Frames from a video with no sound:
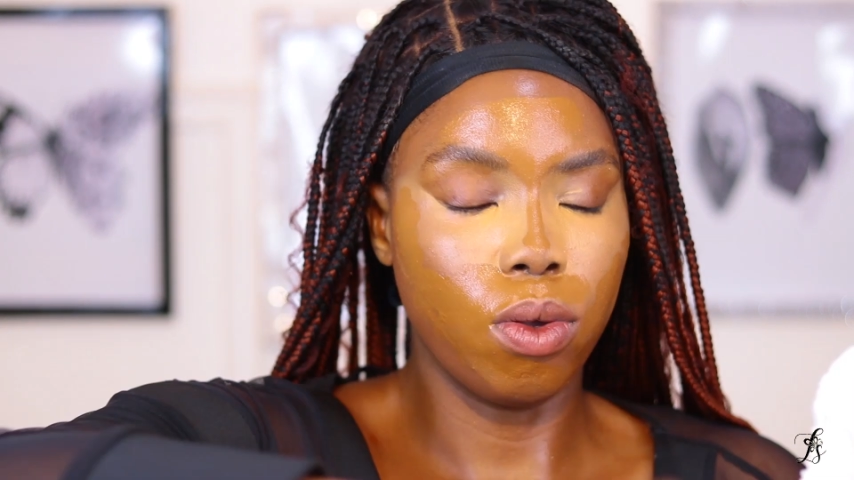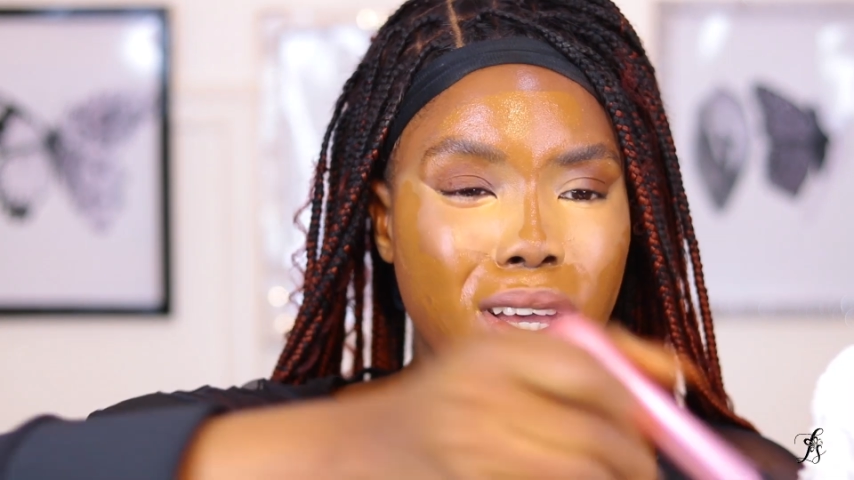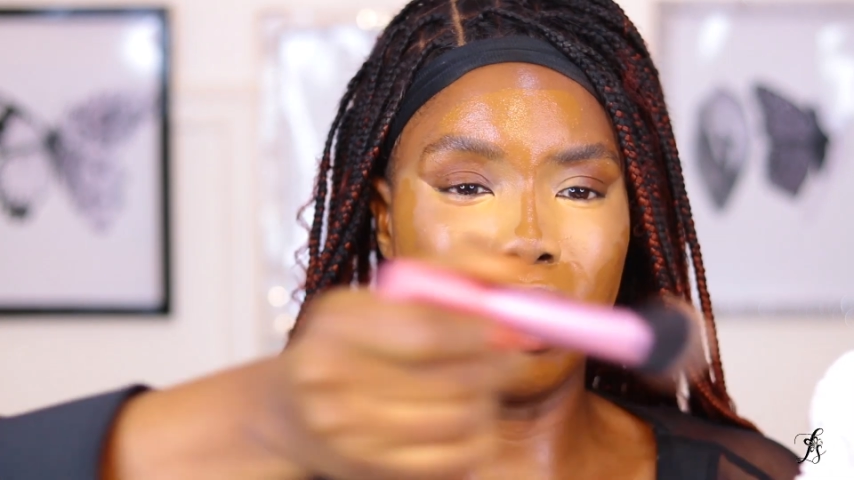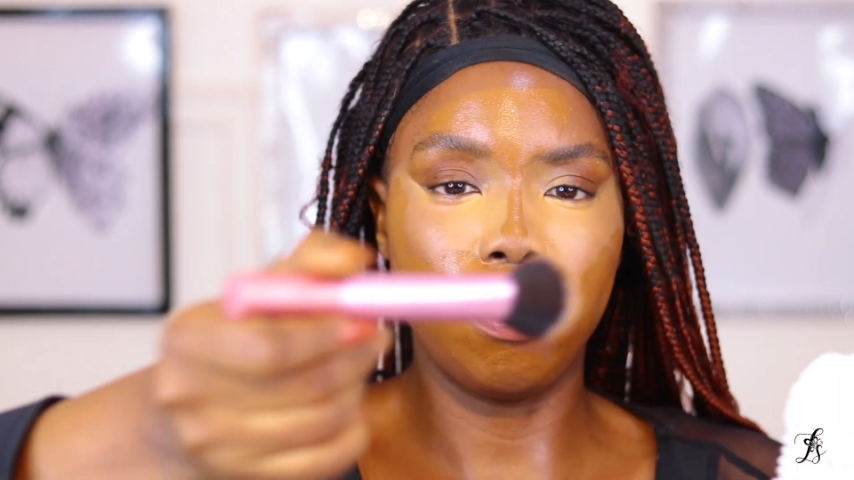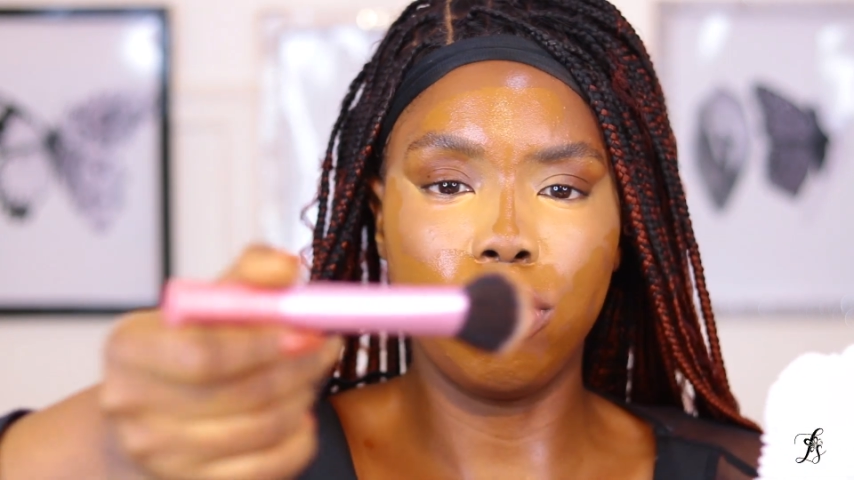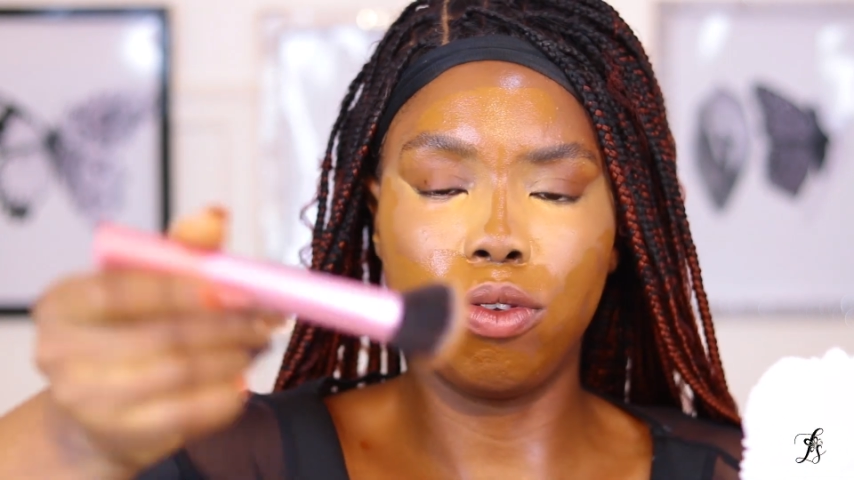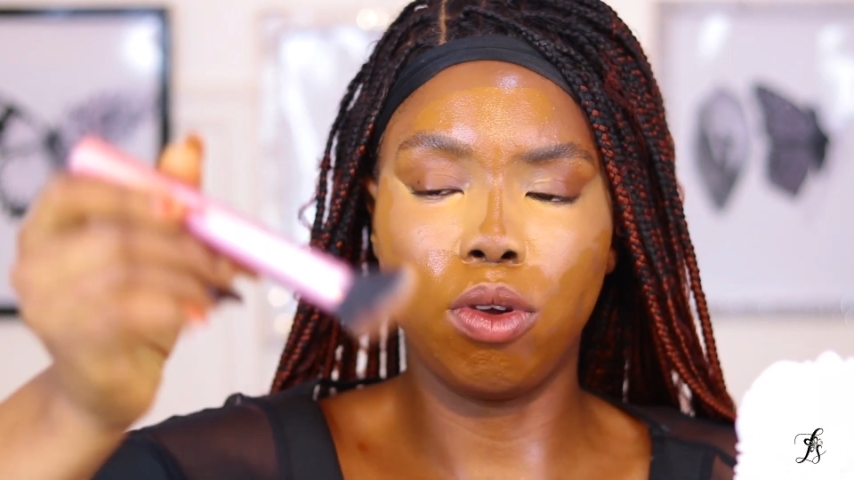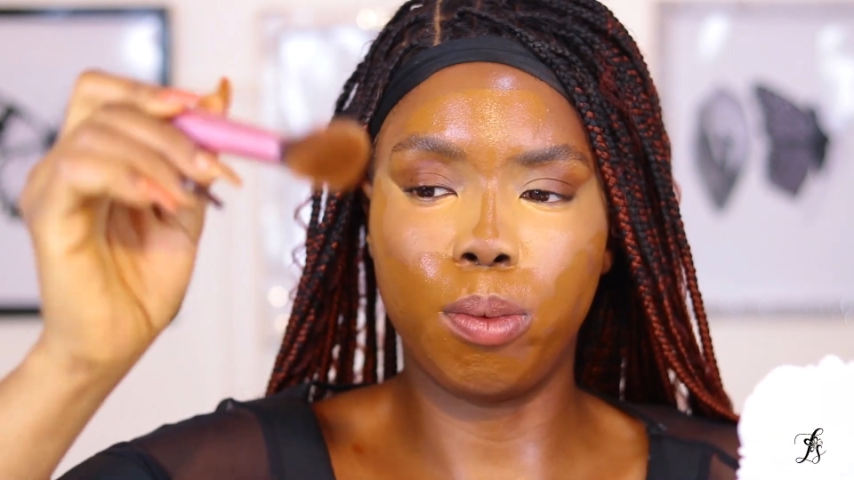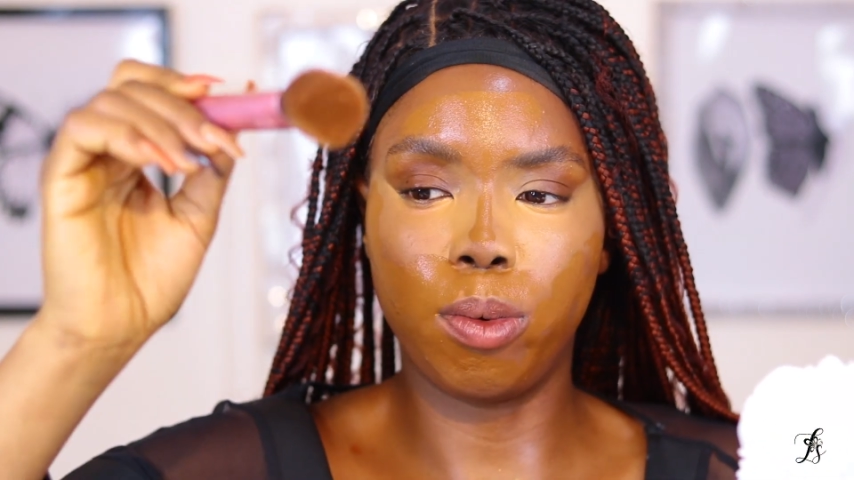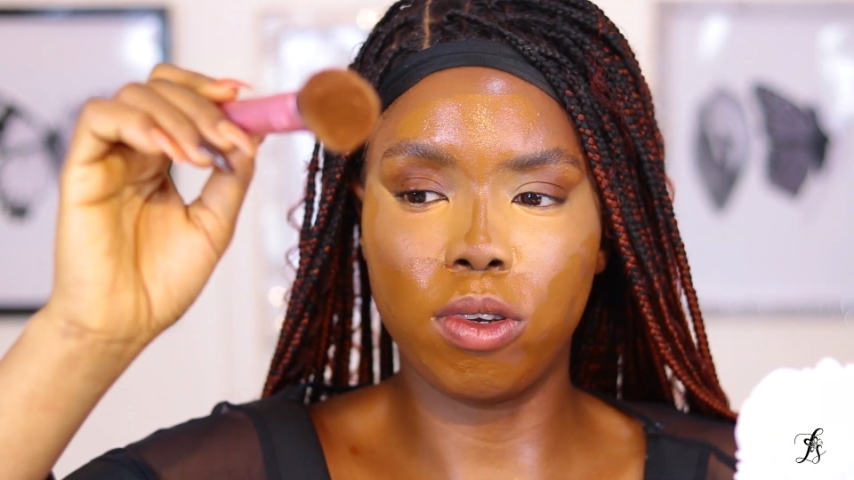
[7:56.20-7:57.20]
You can use
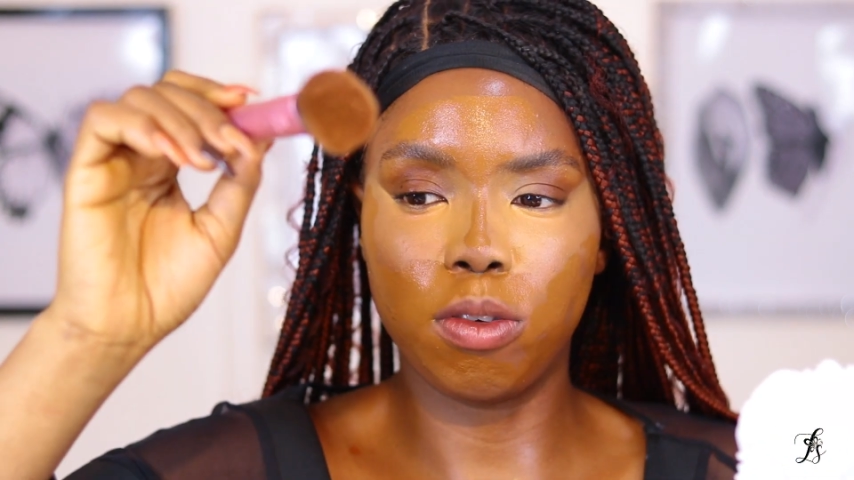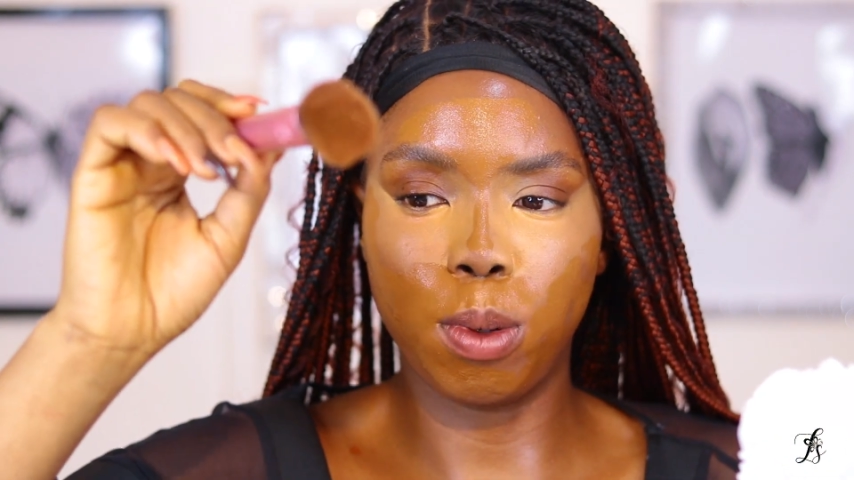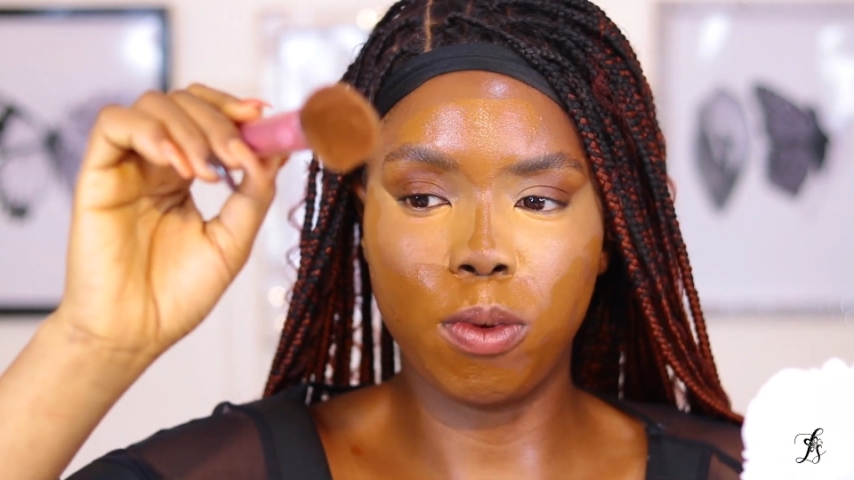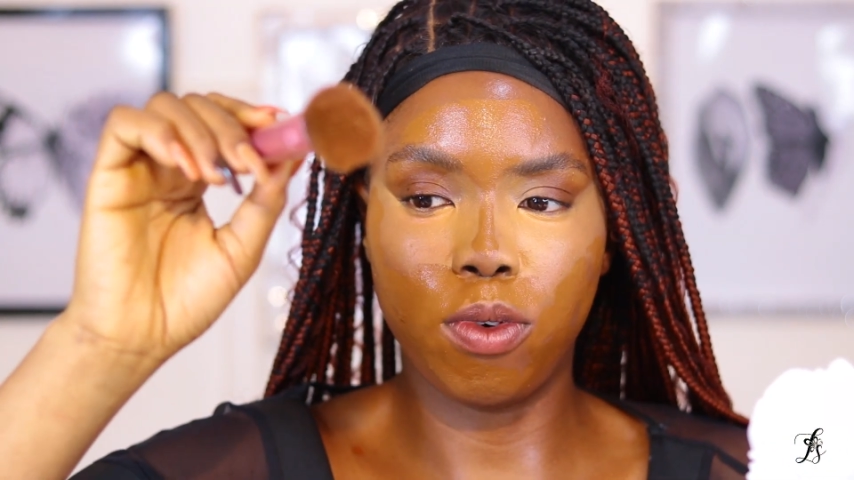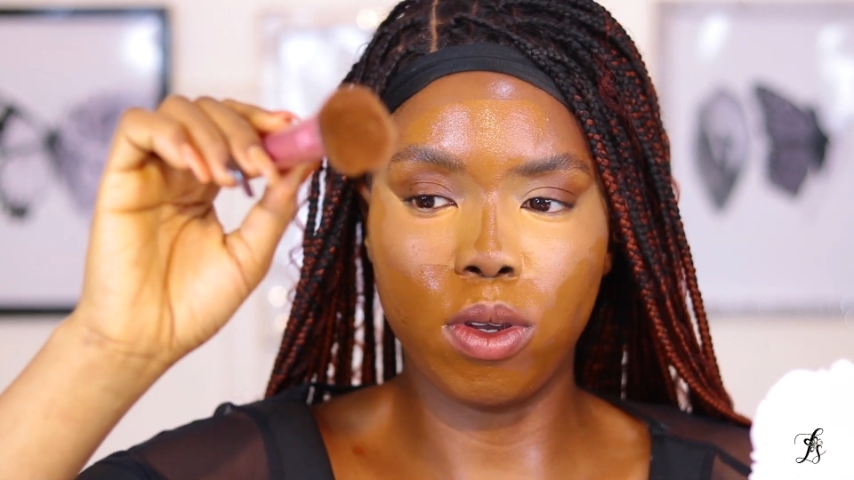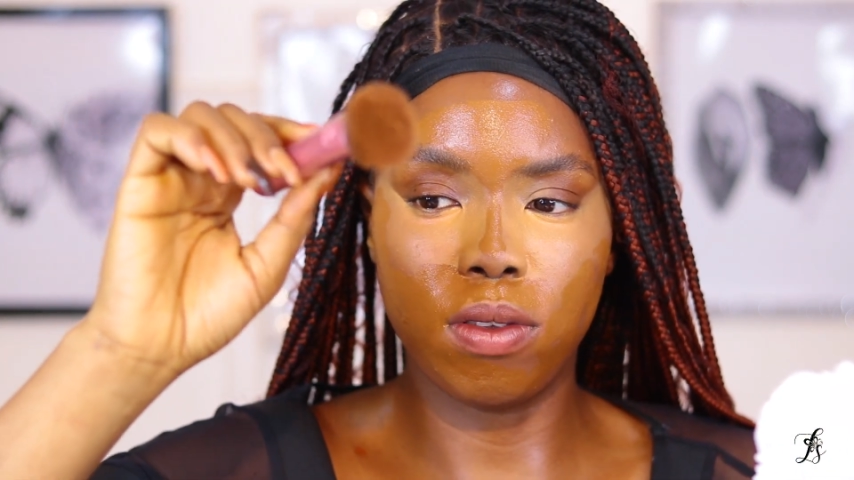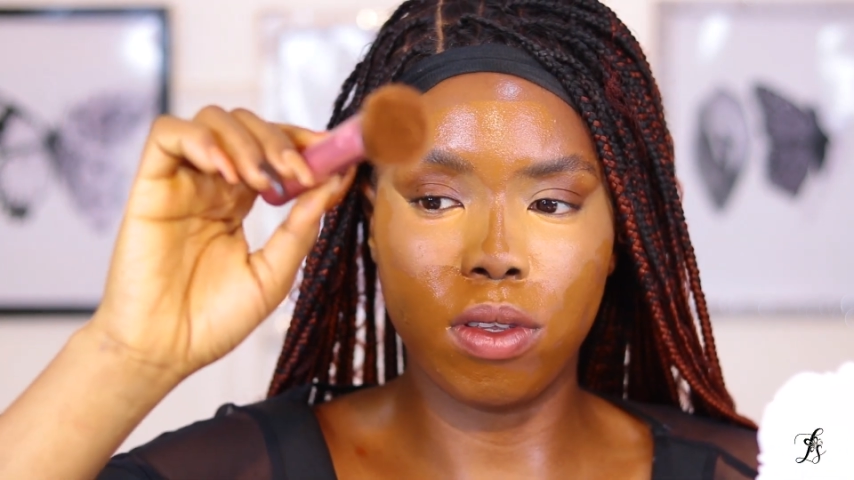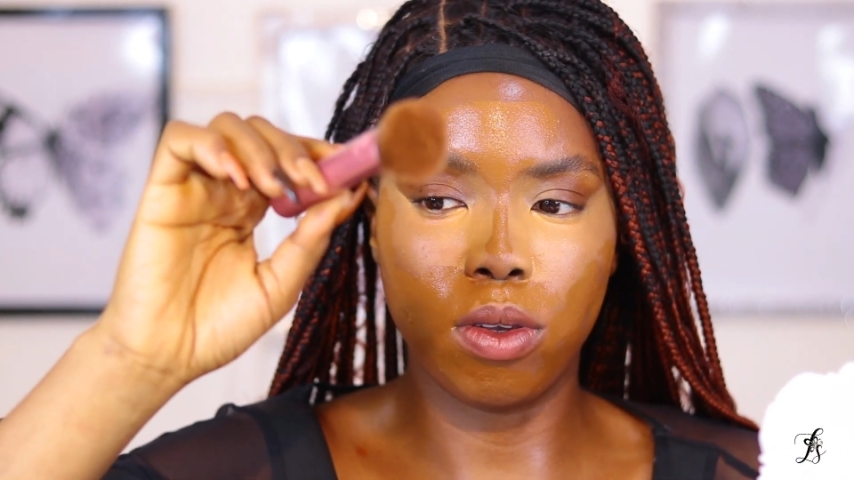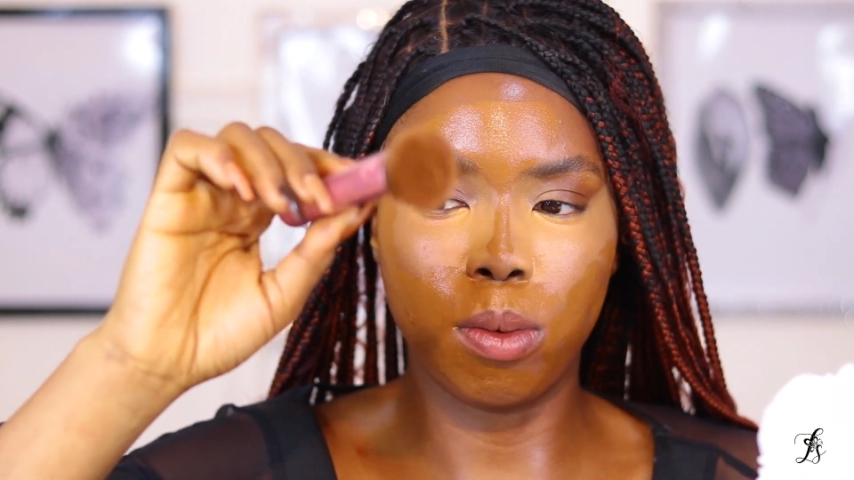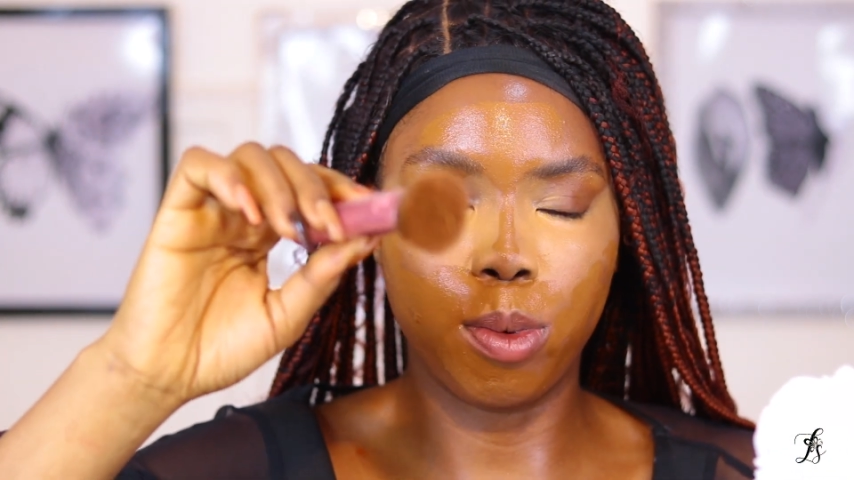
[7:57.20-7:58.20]
your brush, but before
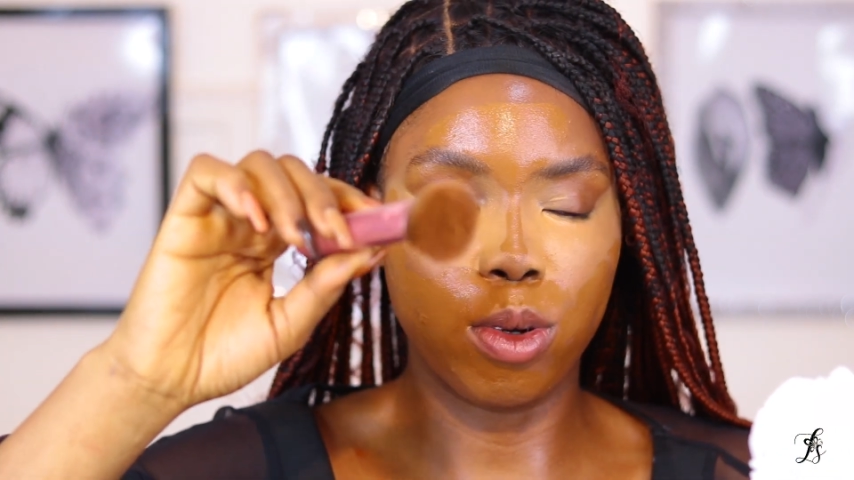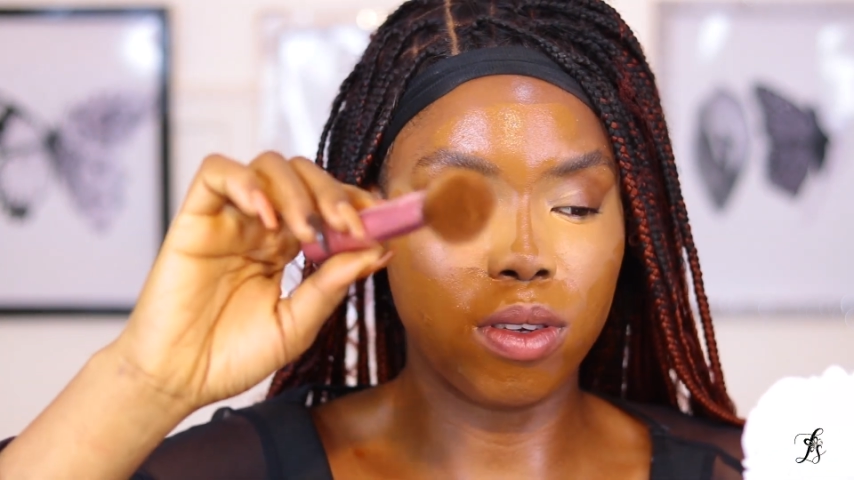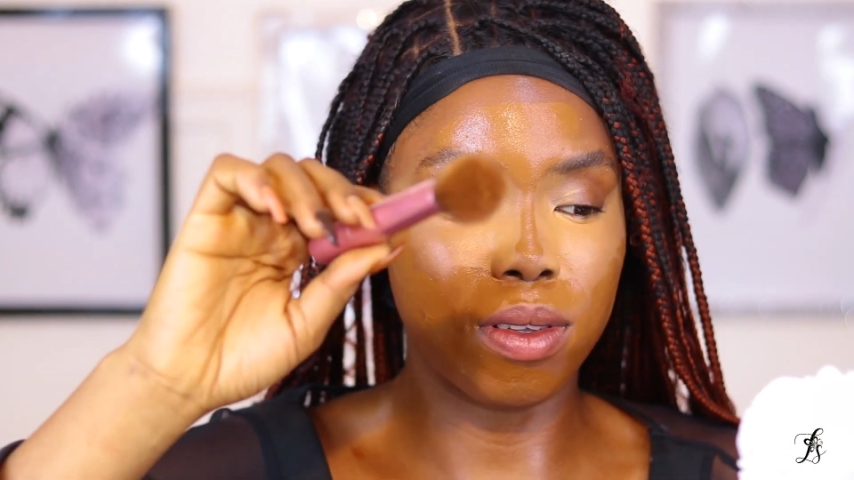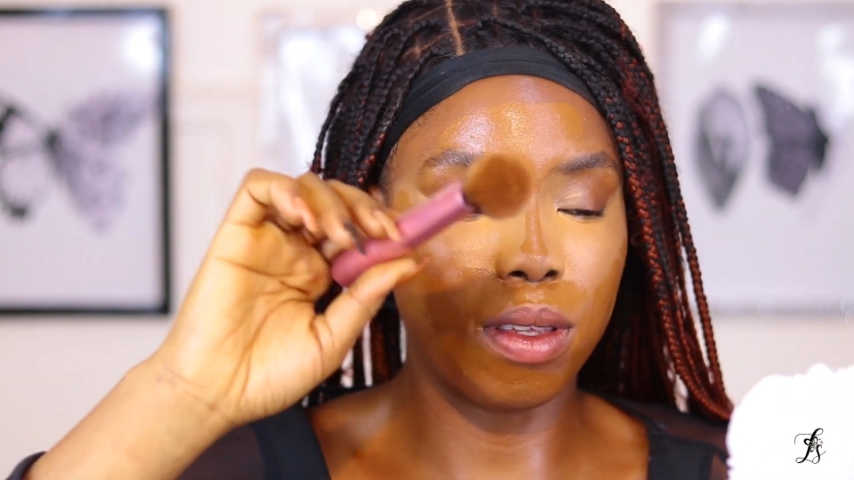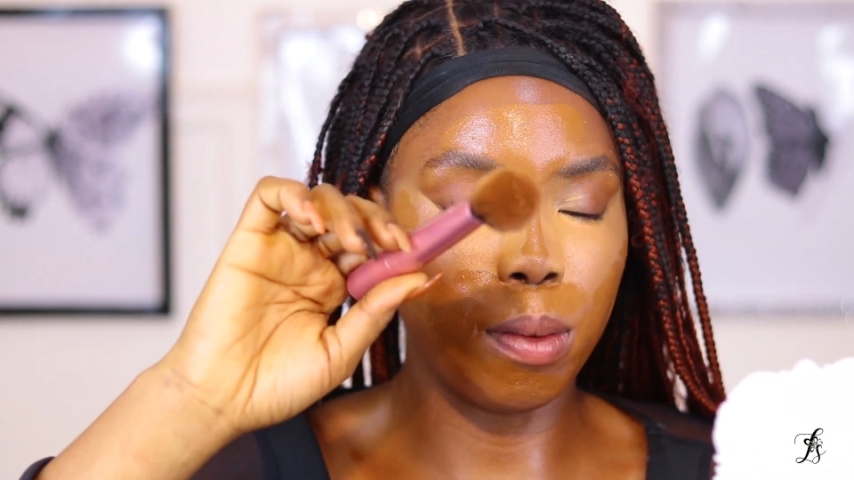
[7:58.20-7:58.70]
using your brush,